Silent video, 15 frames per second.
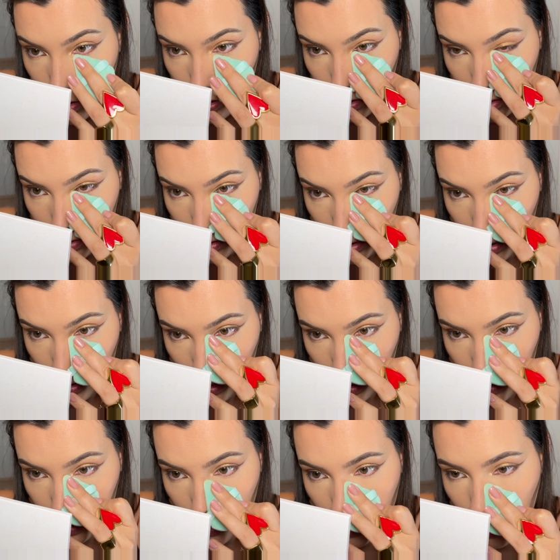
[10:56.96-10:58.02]
And I set it
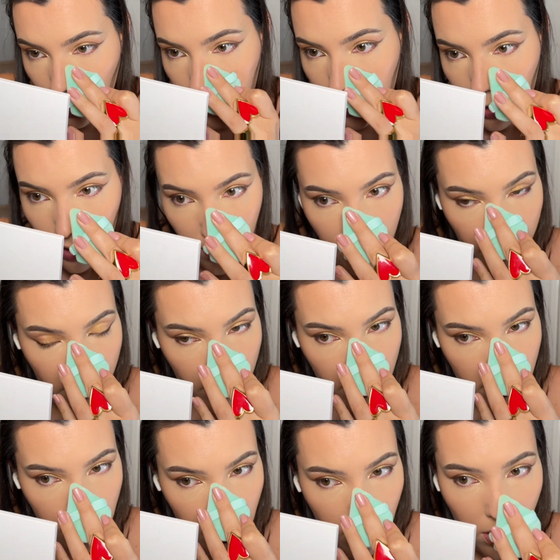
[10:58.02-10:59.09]
under
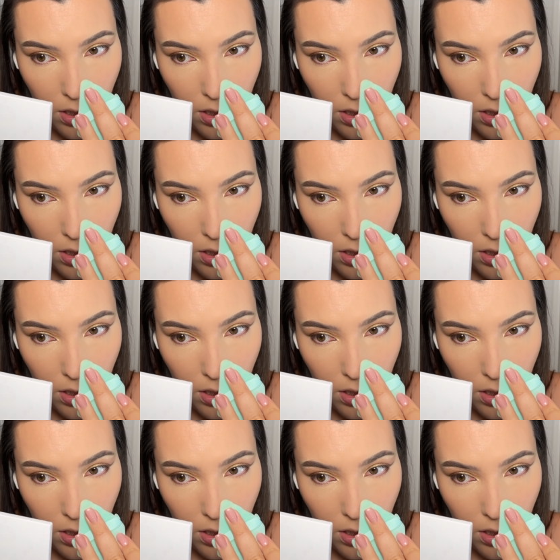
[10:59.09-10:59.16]
eyes.